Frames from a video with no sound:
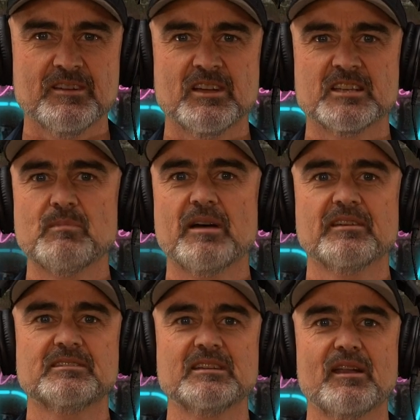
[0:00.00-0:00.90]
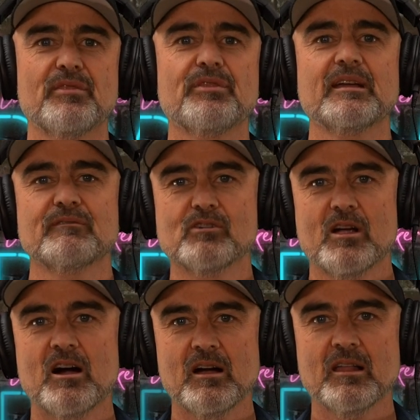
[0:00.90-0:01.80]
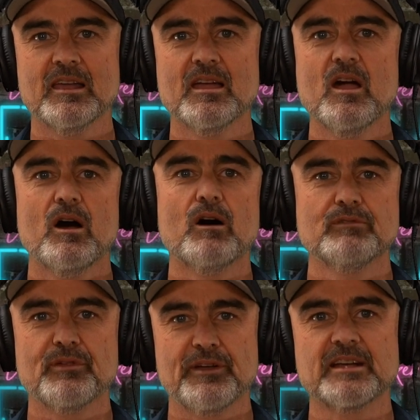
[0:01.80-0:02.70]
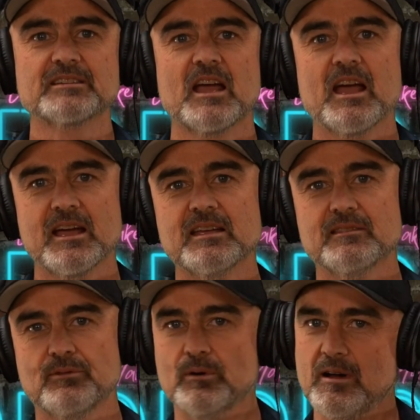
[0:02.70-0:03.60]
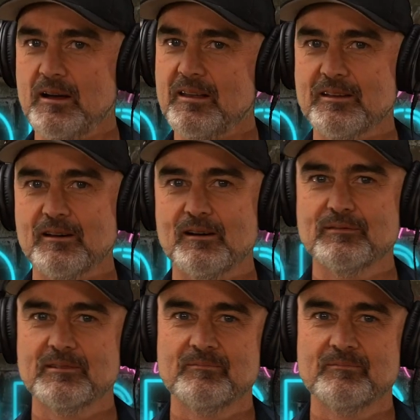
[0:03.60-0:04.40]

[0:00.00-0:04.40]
His mother didn't think very highly of the things he thought highly of.